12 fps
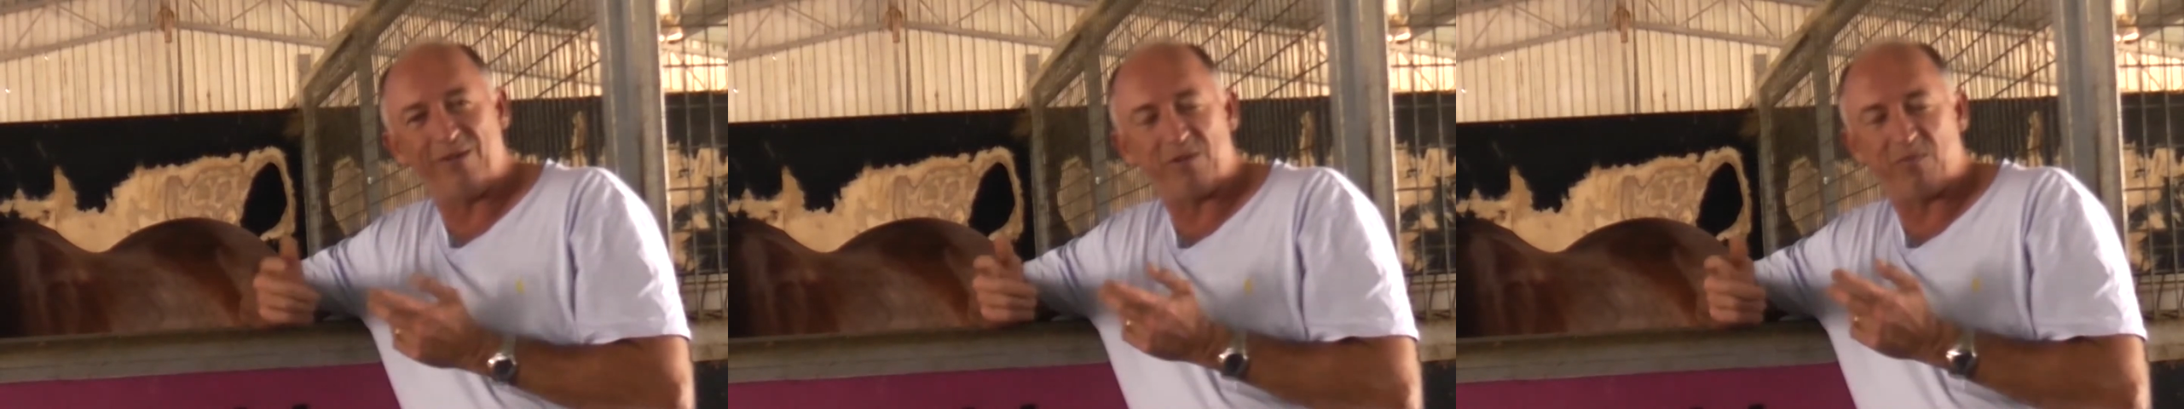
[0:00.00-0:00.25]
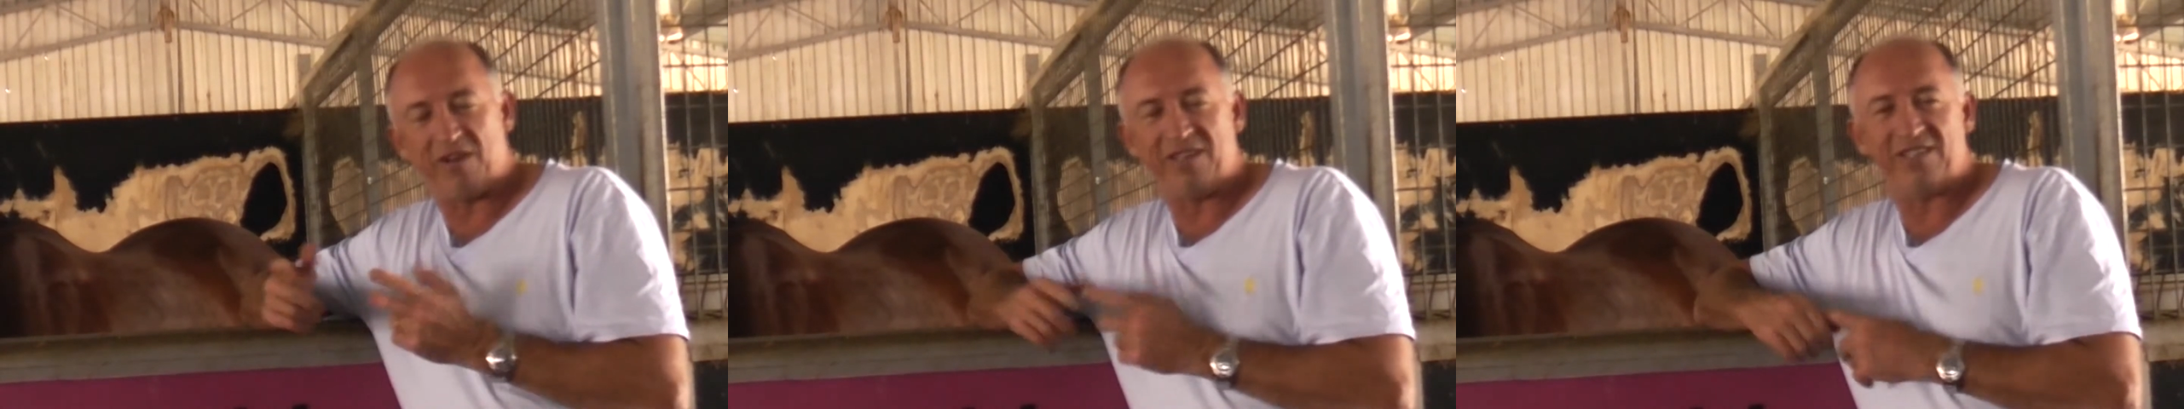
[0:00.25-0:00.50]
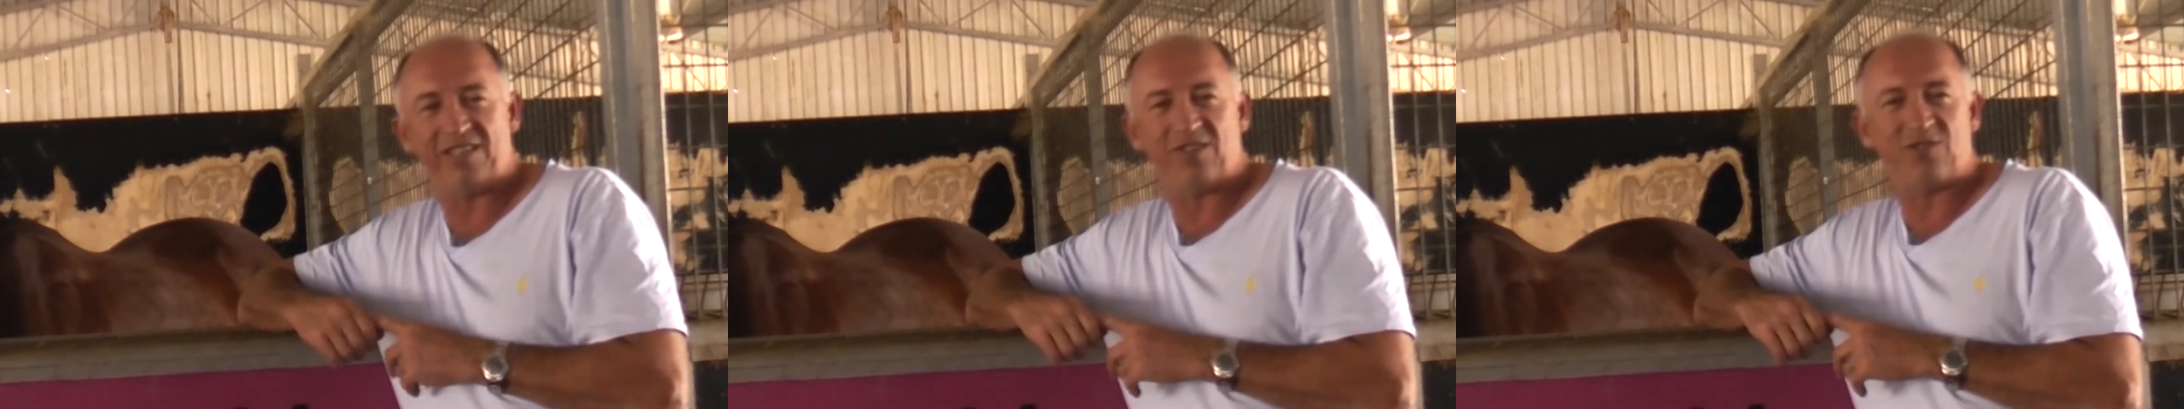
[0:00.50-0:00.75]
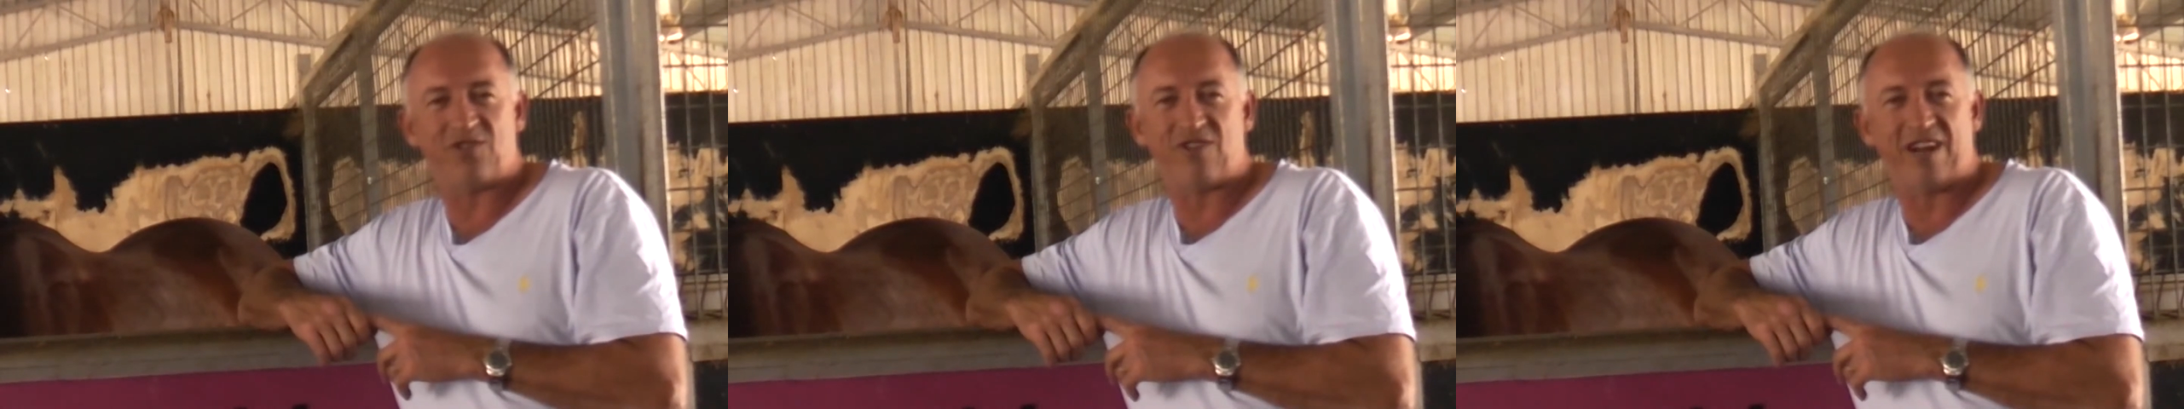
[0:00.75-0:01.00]
of sprinters in
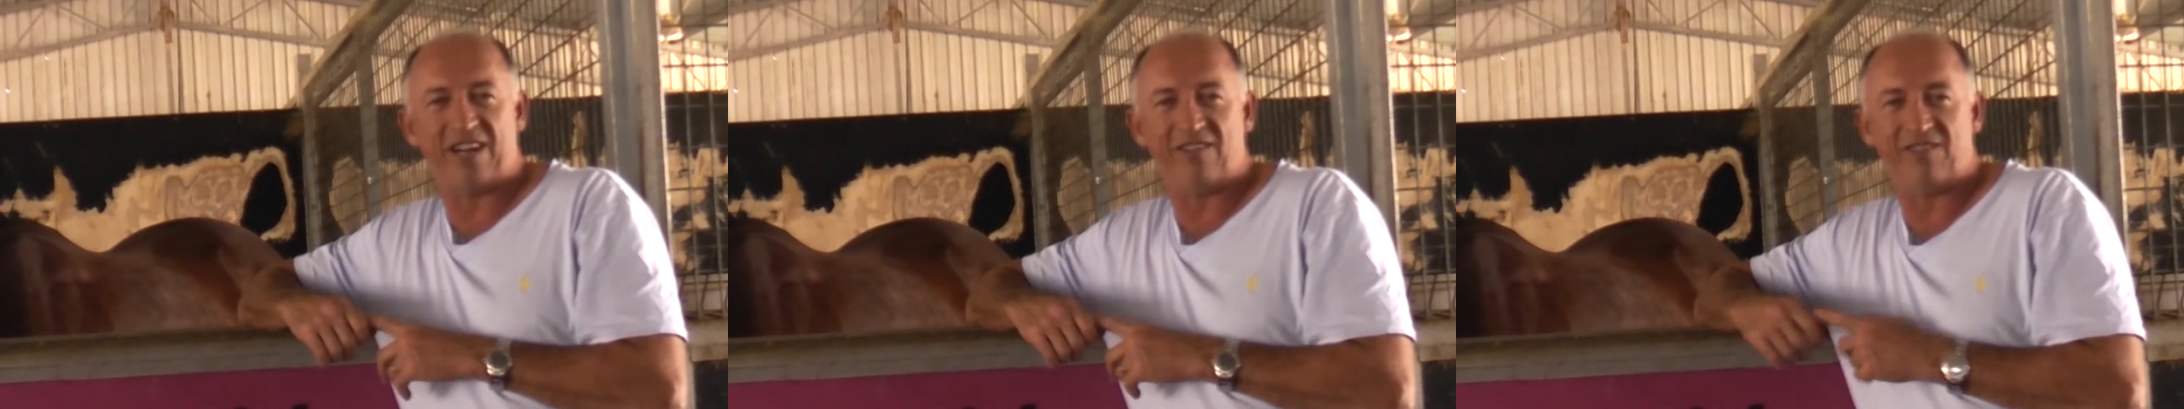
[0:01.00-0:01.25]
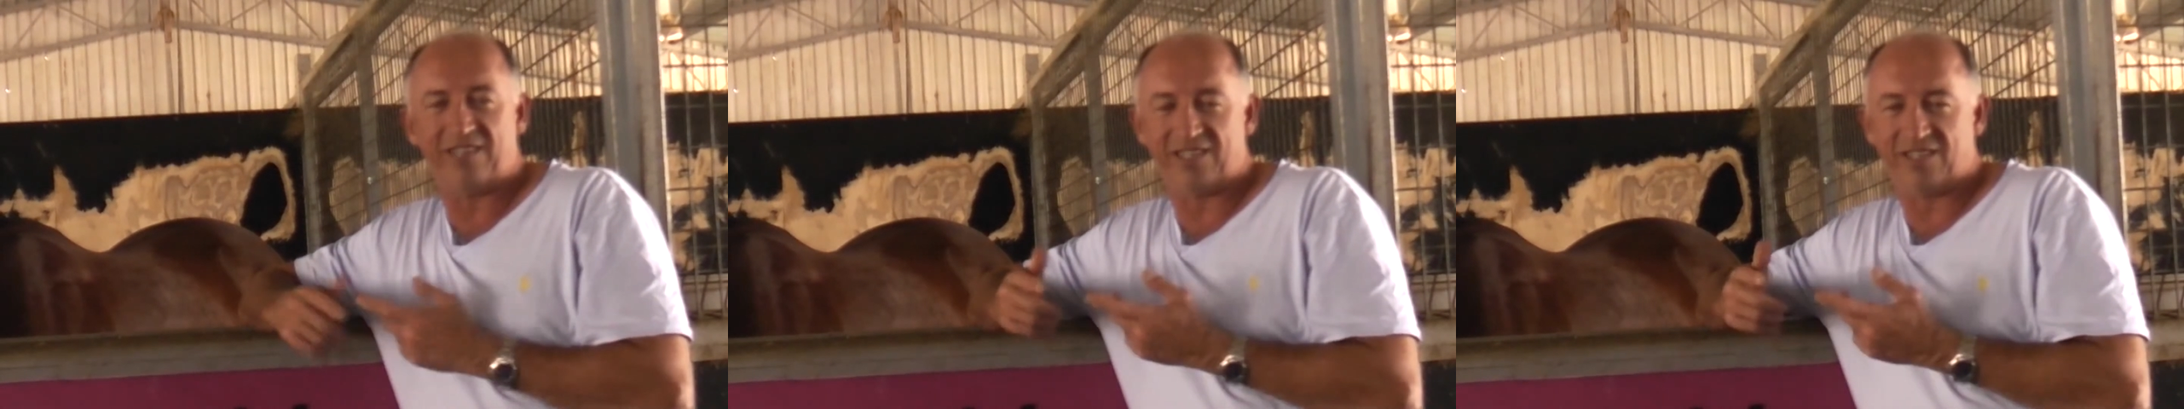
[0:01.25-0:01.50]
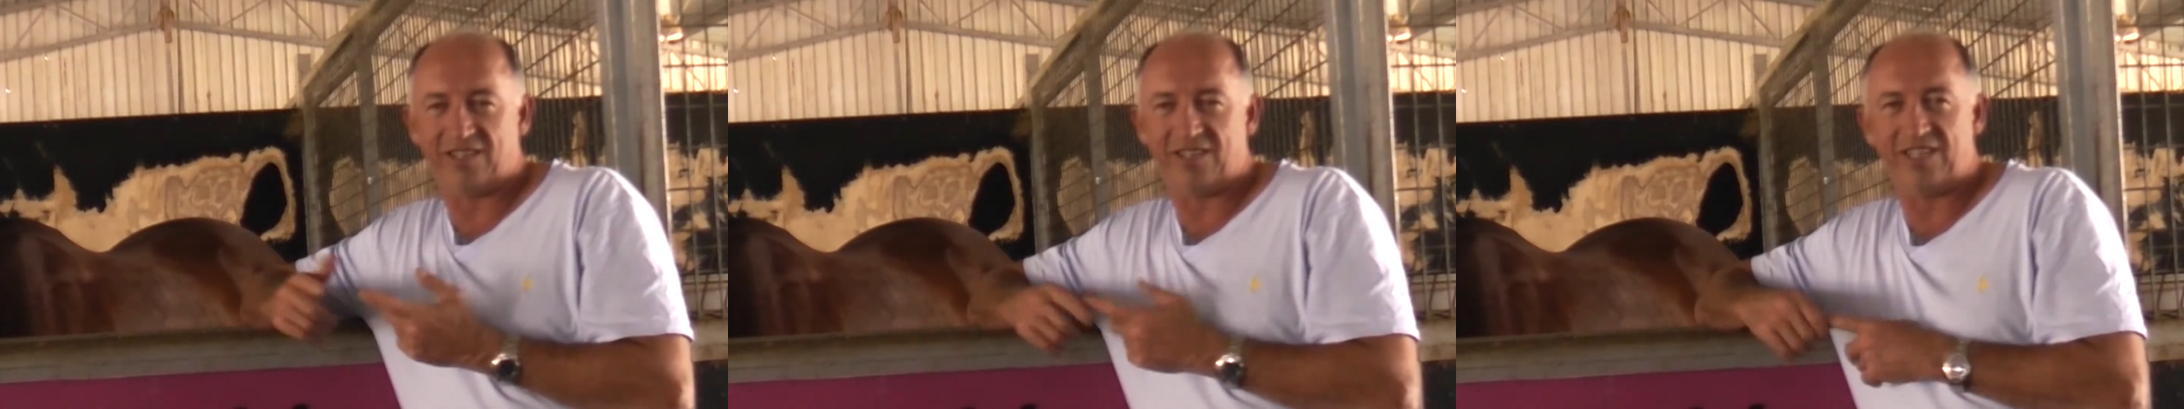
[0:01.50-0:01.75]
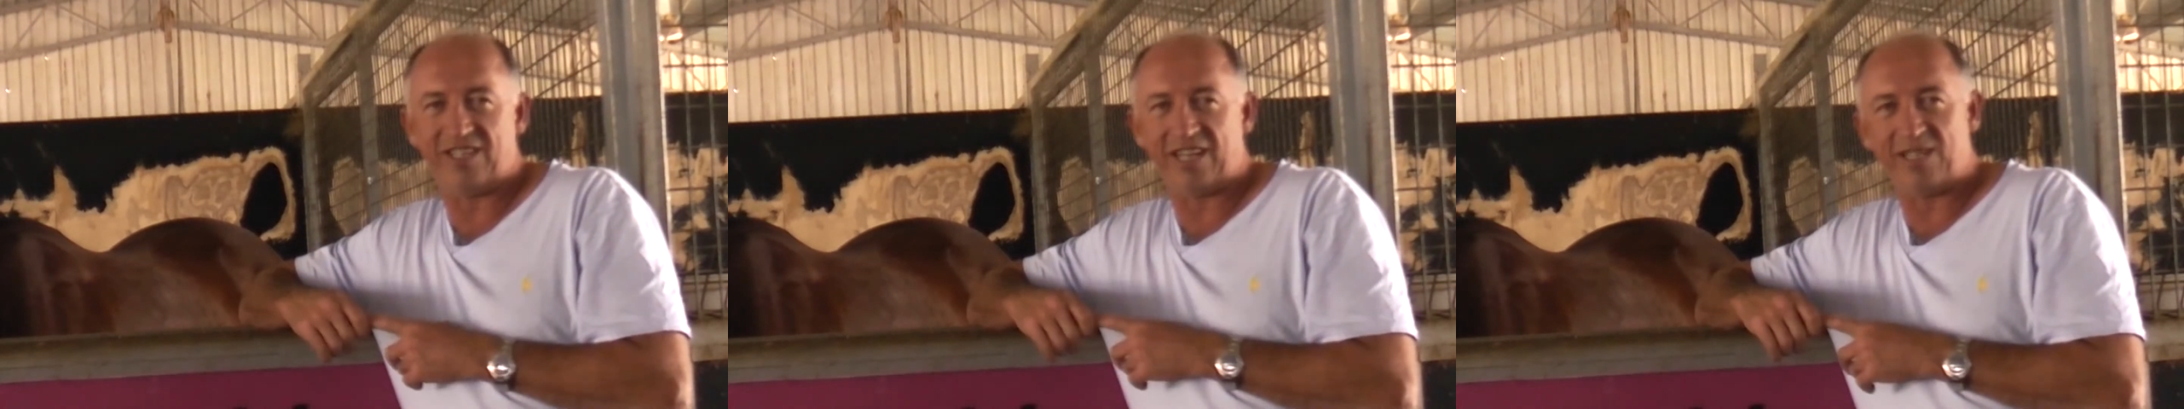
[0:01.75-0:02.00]
Australia, and that's the
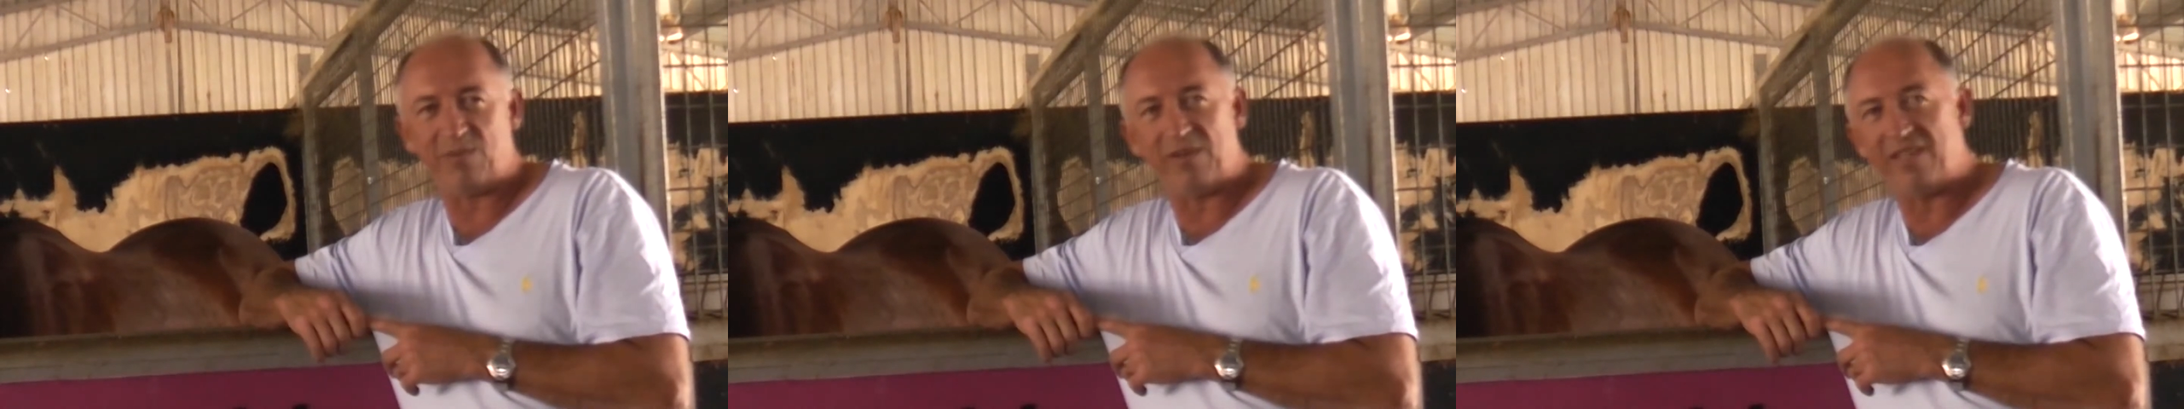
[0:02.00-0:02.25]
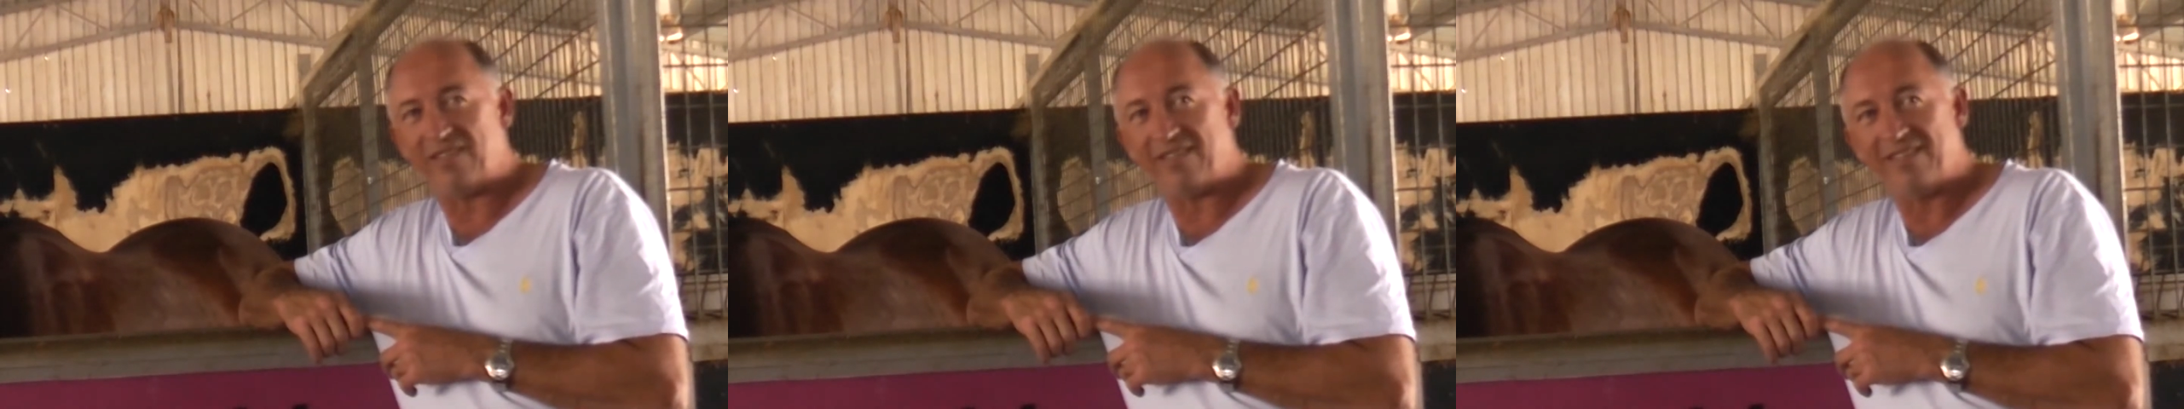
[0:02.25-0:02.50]
TJ Smith,